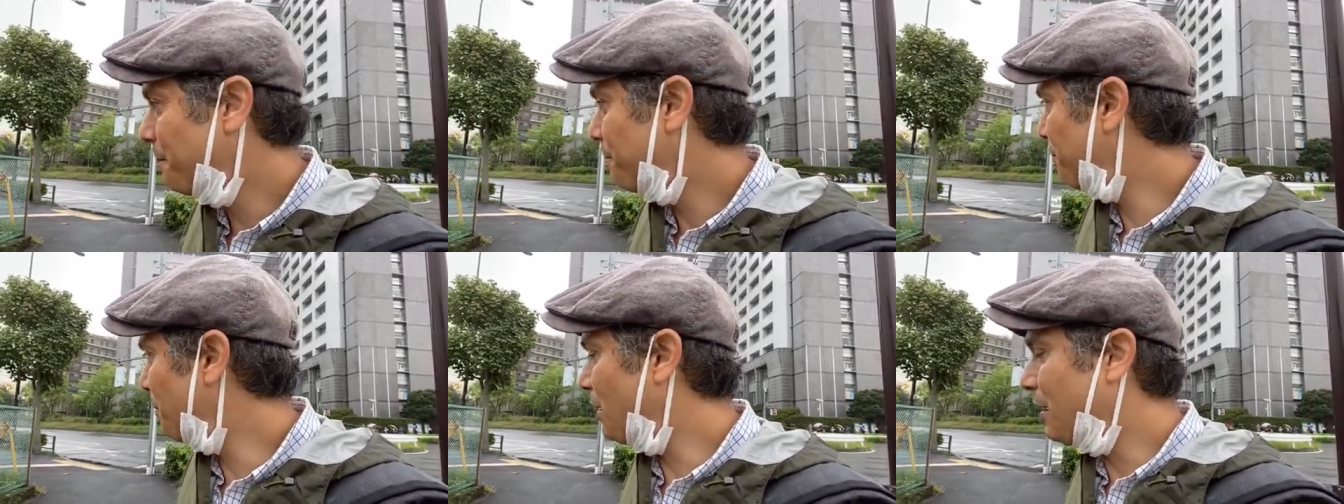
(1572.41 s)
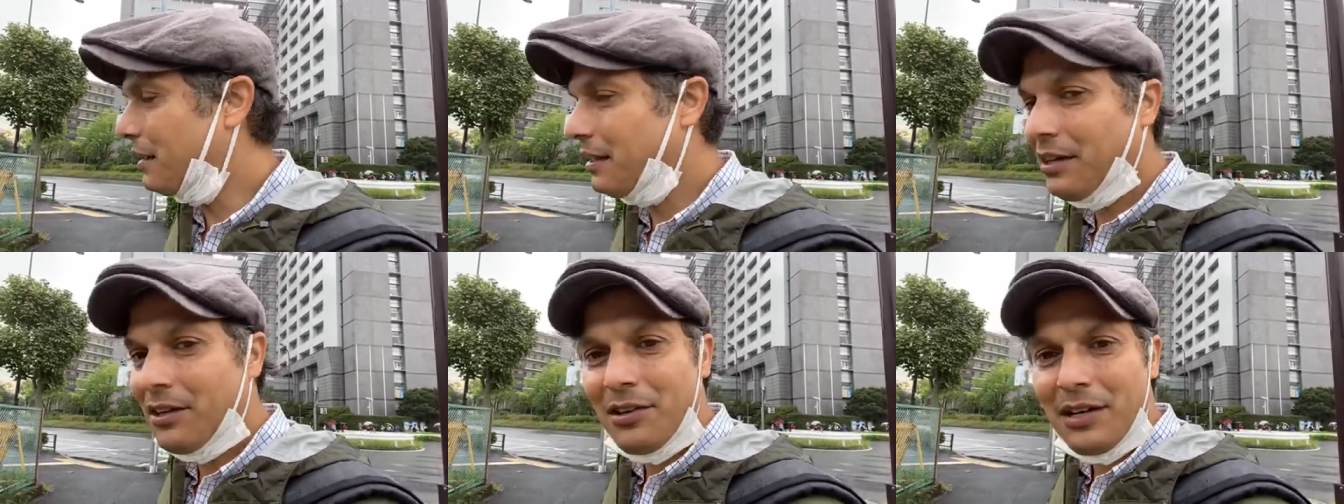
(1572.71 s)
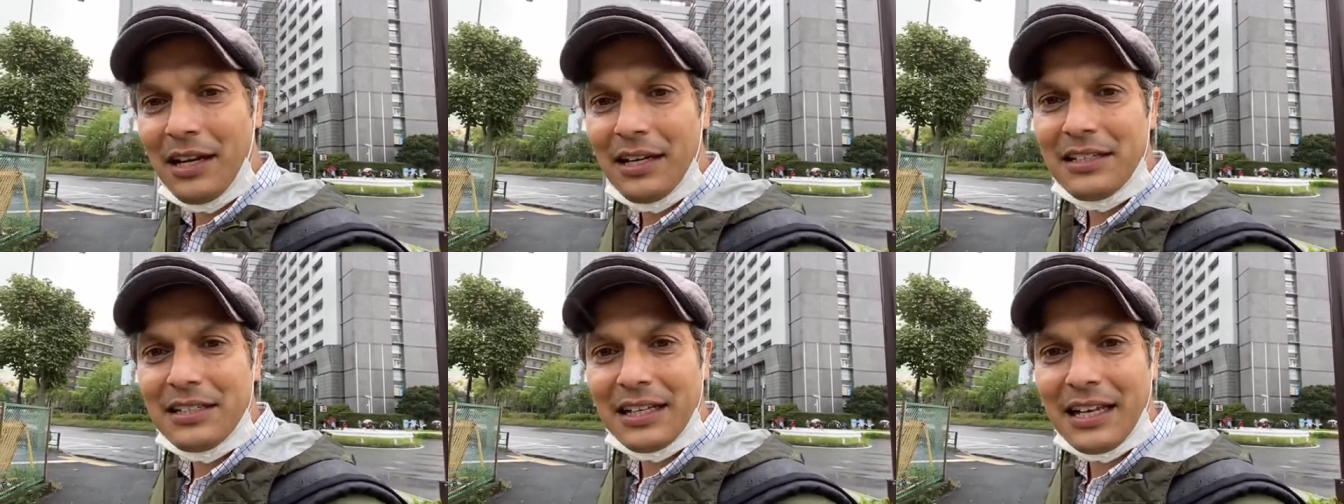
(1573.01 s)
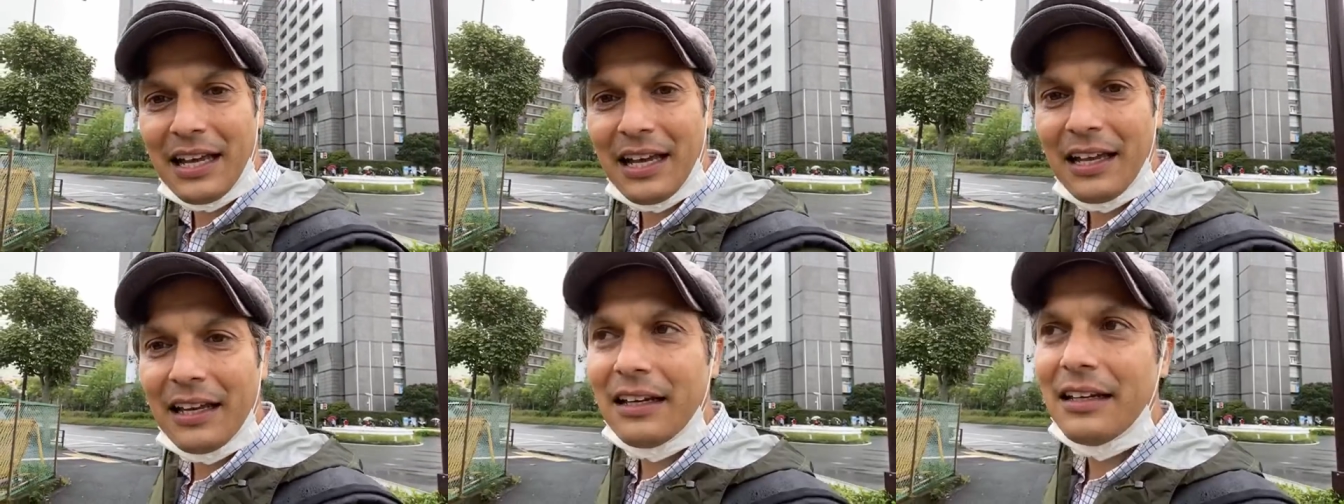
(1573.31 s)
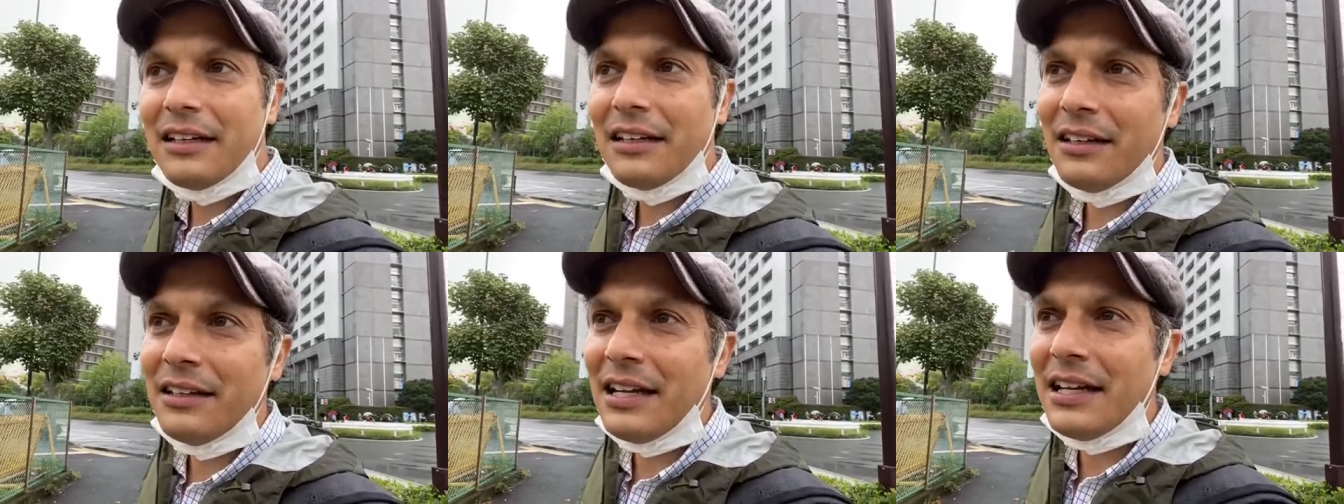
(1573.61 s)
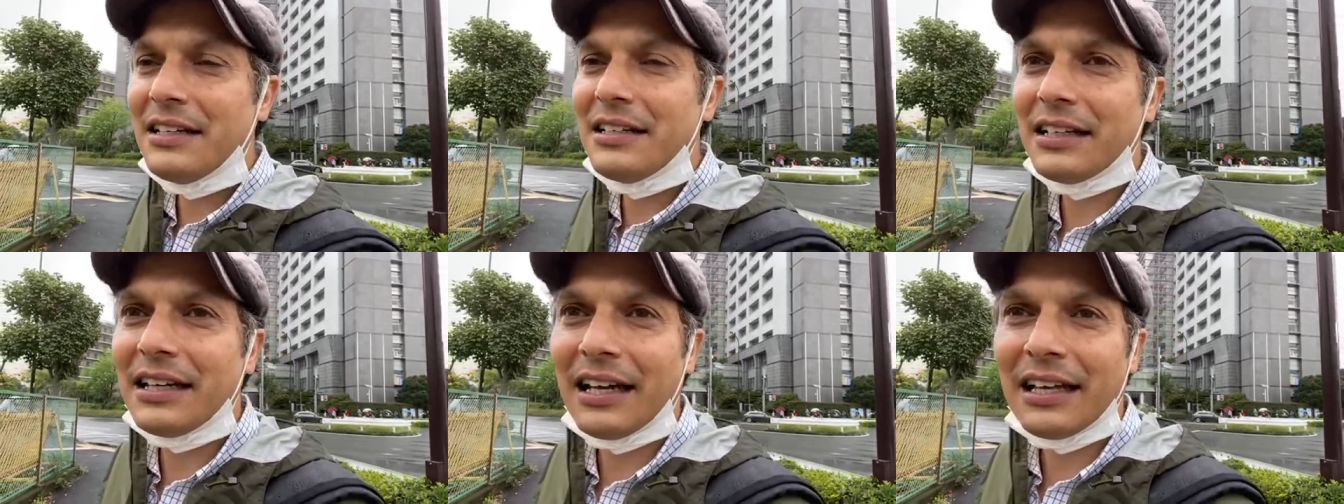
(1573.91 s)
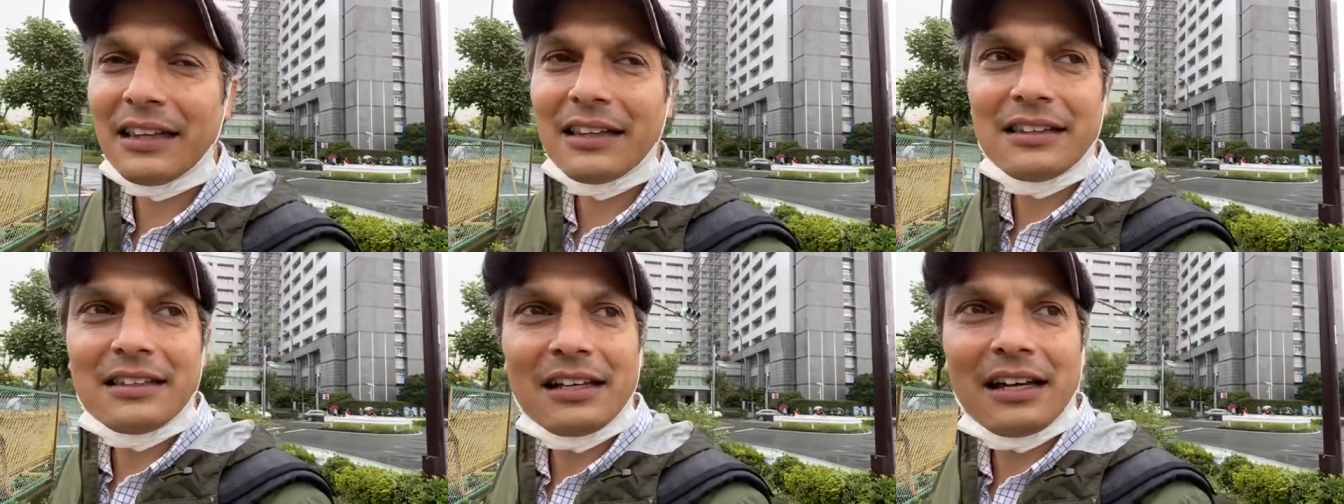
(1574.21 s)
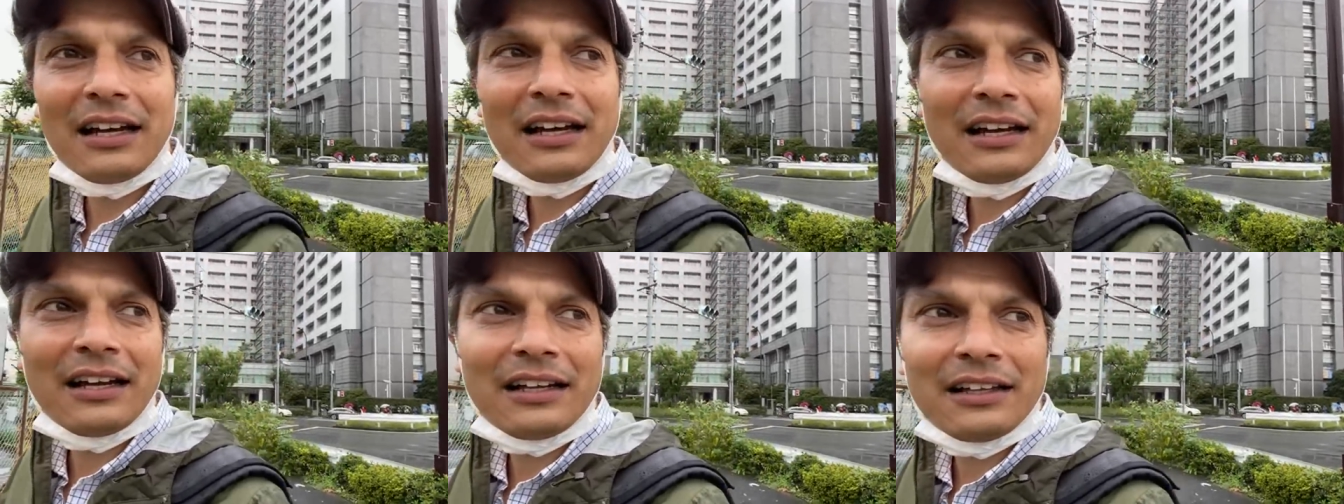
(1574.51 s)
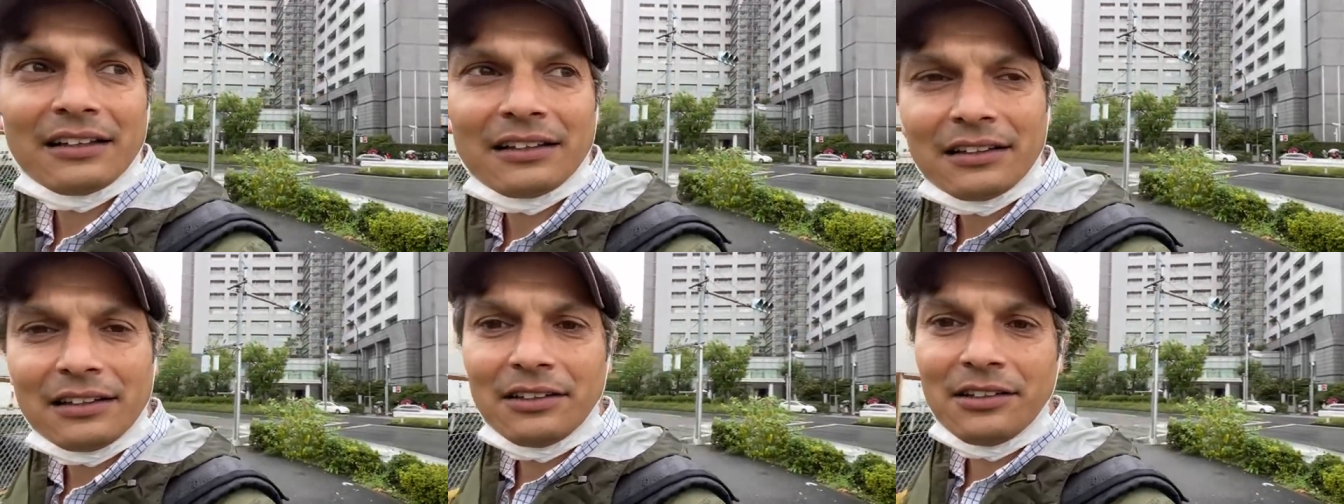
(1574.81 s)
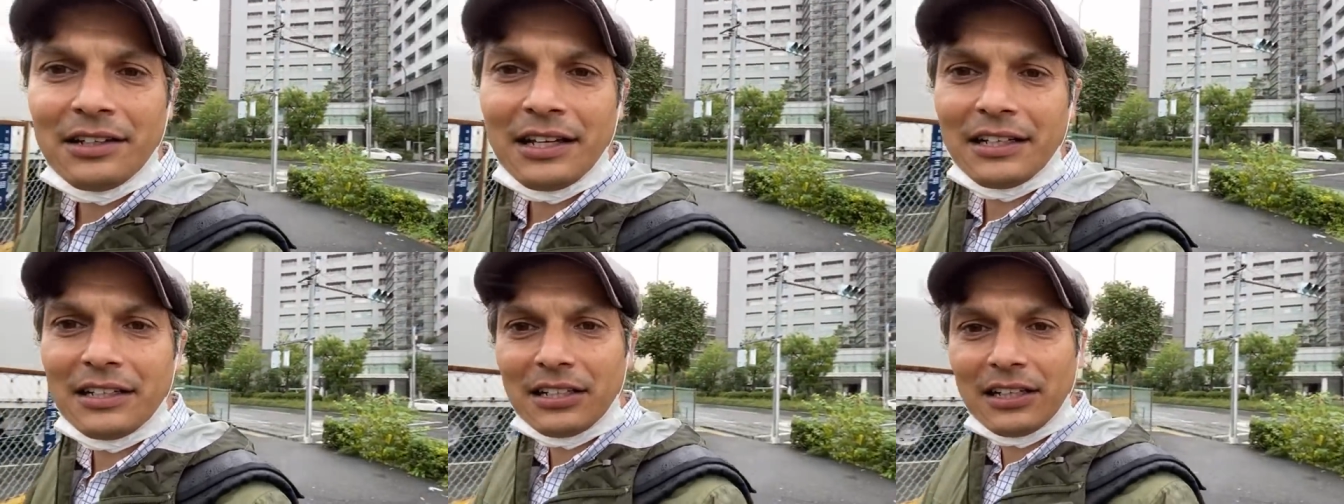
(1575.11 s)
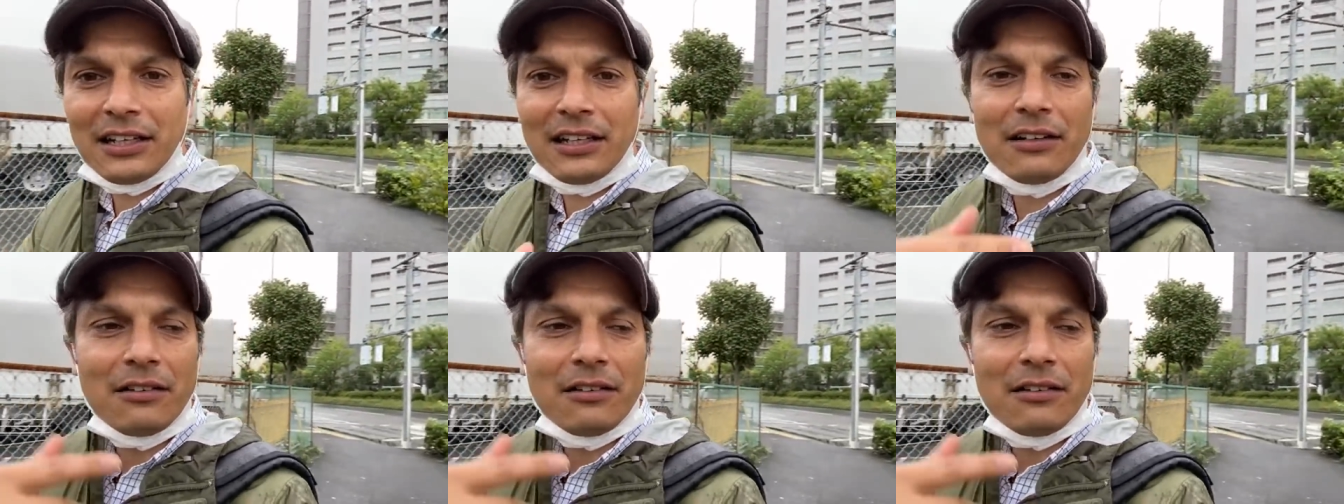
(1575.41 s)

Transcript: But you need to get, you need to